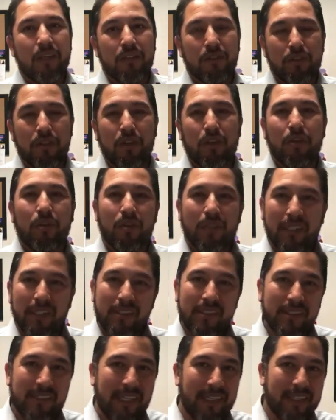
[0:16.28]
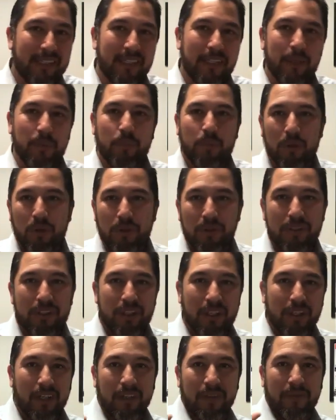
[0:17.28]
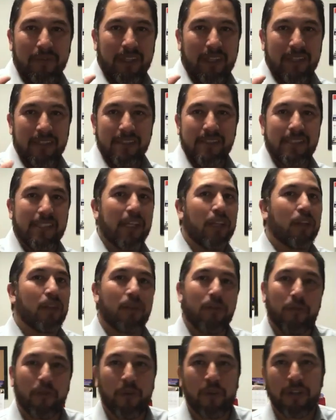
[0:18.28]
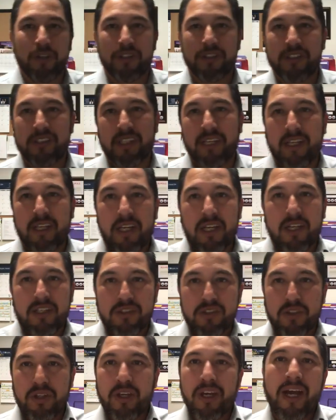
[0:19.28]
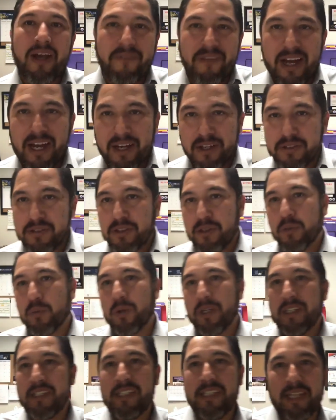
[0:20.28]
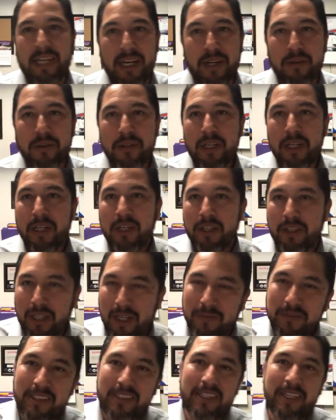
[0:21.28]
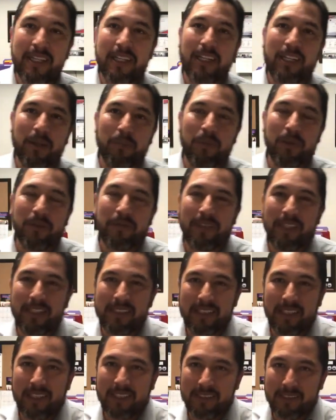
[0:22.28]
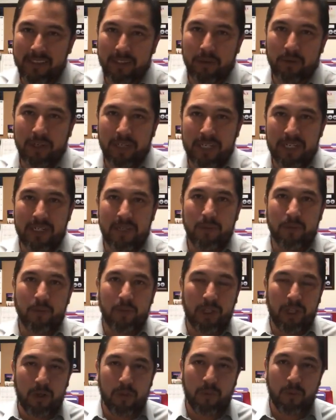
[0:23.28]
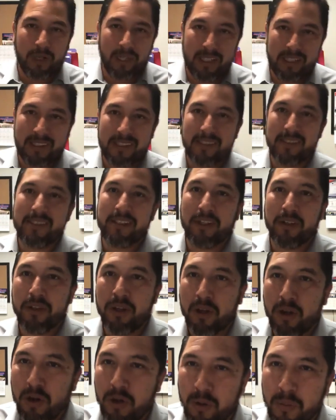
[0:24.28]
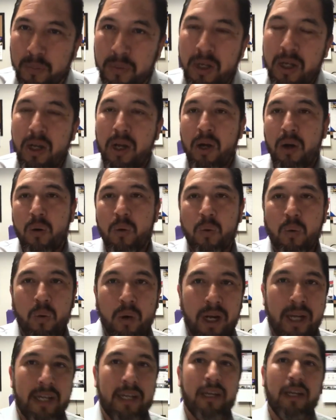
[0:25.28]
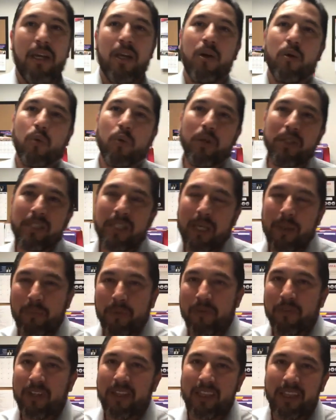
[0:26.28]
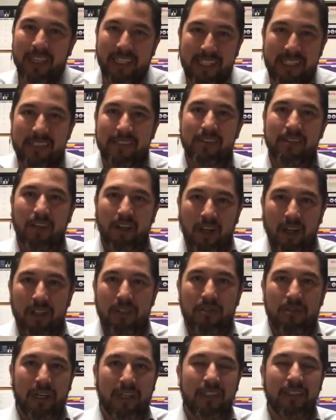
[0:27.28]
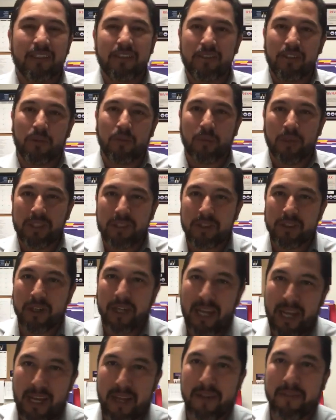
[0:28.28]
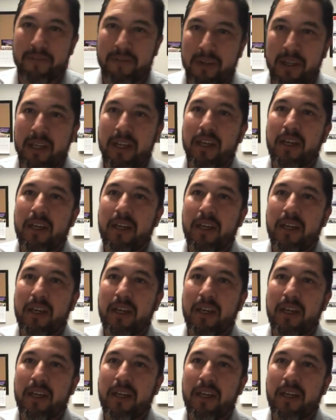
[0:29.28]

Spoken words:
So let's take the approach of the seller first. So you have a house you're renting out. You have to take a couple of things in consideration when you're ready to sell the home. One, what type of a lease contract does your renter have?